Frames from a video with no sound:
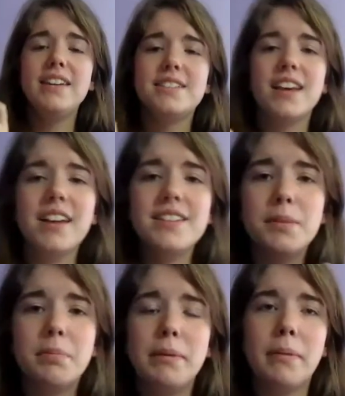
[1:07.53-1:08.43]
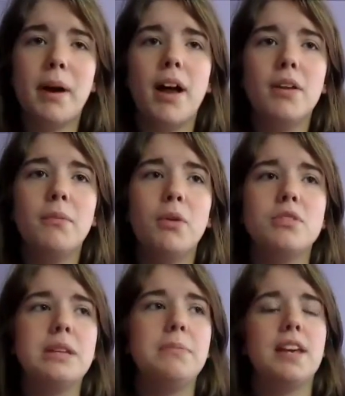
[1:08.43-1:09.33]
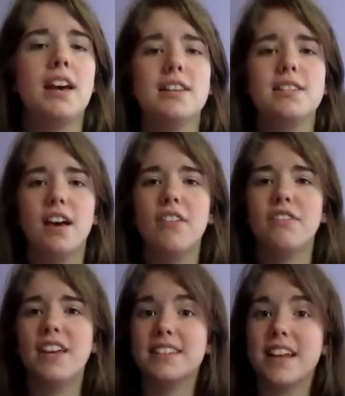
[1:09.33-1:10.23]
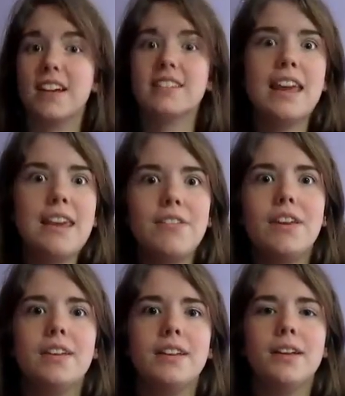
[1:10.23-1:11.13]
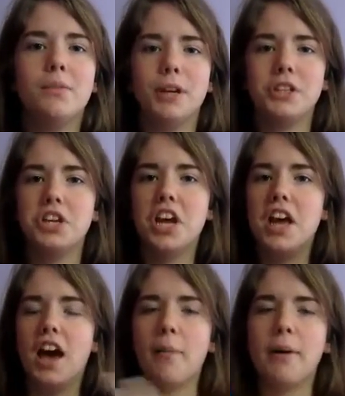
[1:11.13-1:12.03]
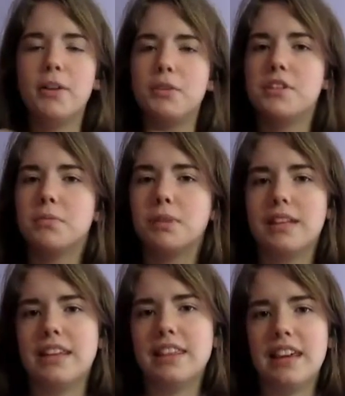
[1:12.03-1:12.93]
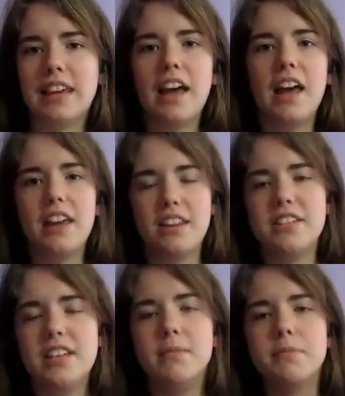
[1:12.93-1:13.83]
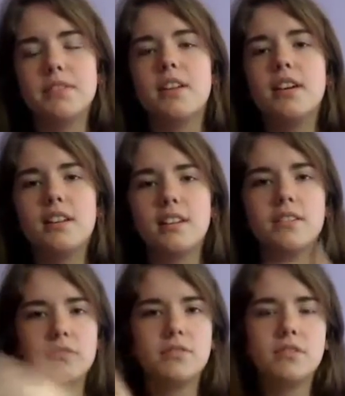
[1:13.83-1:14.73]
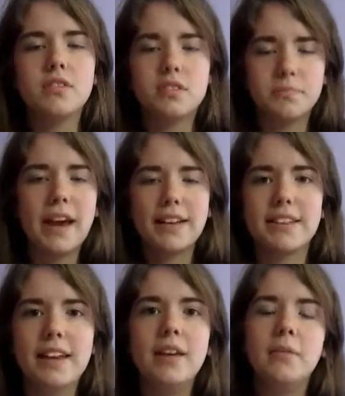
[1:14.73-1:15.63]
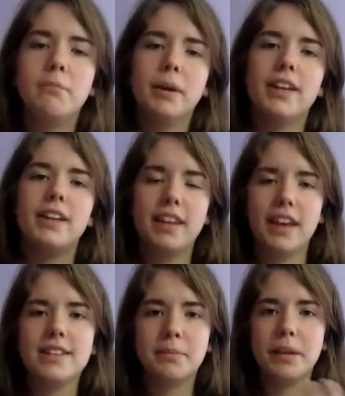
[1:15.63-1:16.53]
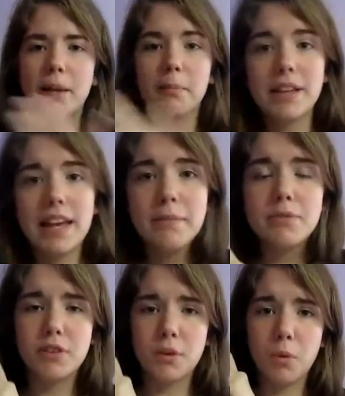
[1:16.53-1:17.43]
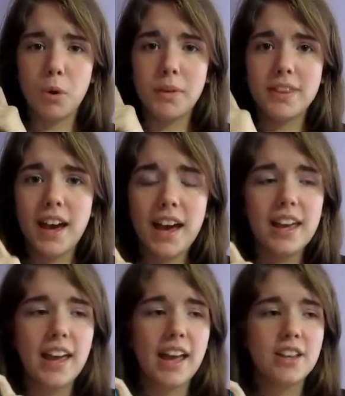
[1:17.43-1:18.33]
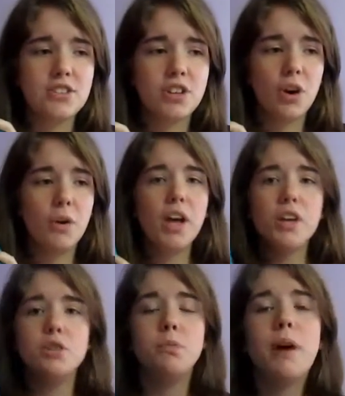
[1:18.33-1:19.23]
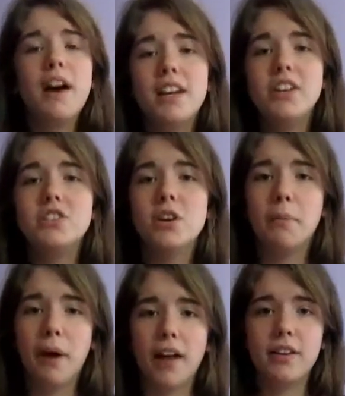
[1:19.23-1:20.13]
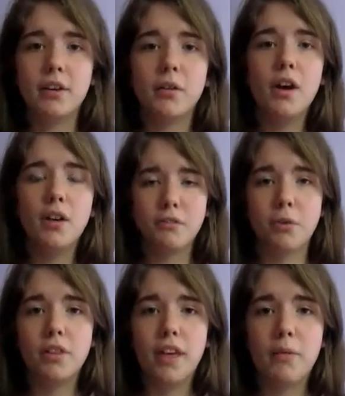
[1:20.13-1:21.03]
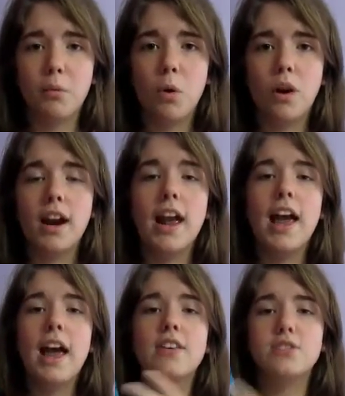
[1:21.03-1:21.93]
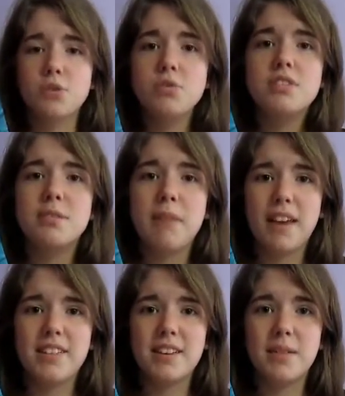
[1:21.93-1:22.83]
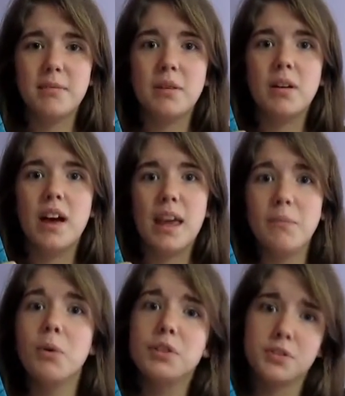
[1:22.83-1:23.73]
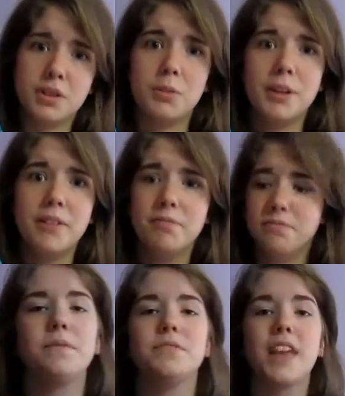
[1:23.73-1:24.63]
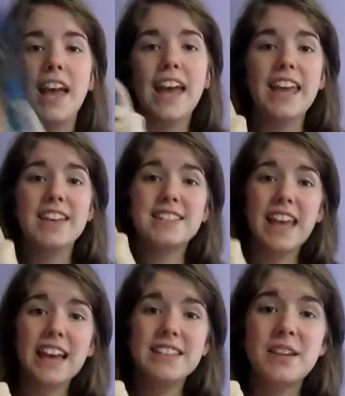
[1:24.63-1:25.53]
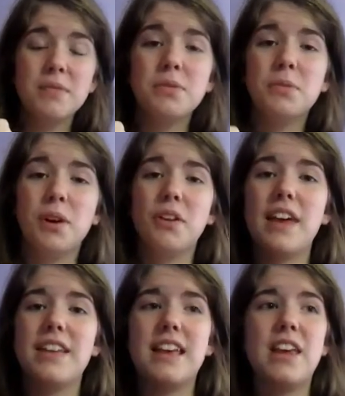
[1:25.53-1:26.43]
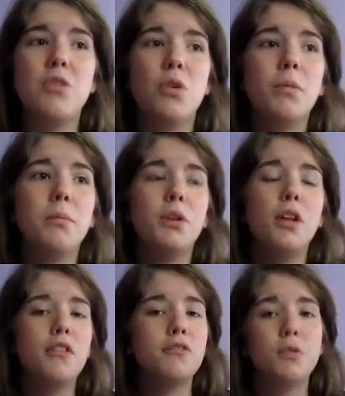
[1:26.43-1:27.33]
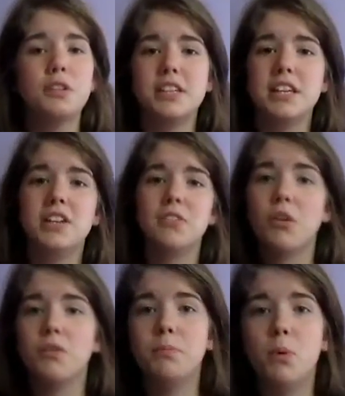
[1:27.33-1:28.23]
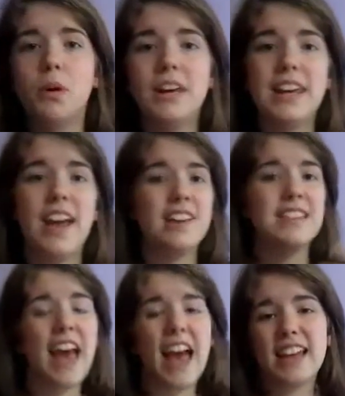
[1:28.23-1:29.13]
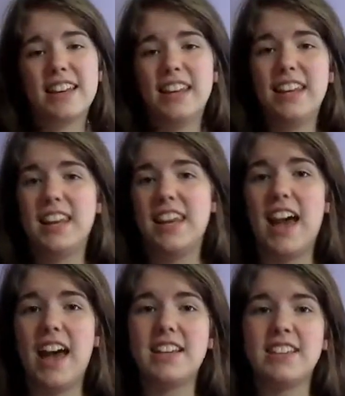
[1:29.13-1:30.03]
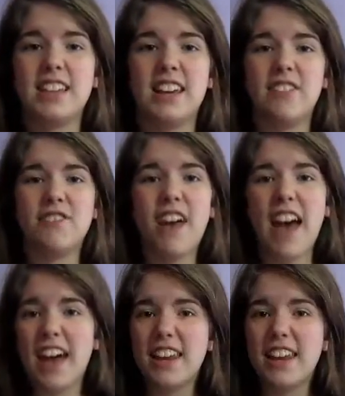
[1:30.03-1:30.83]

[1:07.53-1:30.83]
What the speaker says: to blame Apollo mostly because of things that Octavian did, which Apollo doesn't really deems back to him, but he ends up getting blamed for the war with Gaia, and so to punish Apollo for that war, Zeus makes him a mortal human. He is cast down to Earth as a normal 14-year-old boy. He has acne, he has fat, he's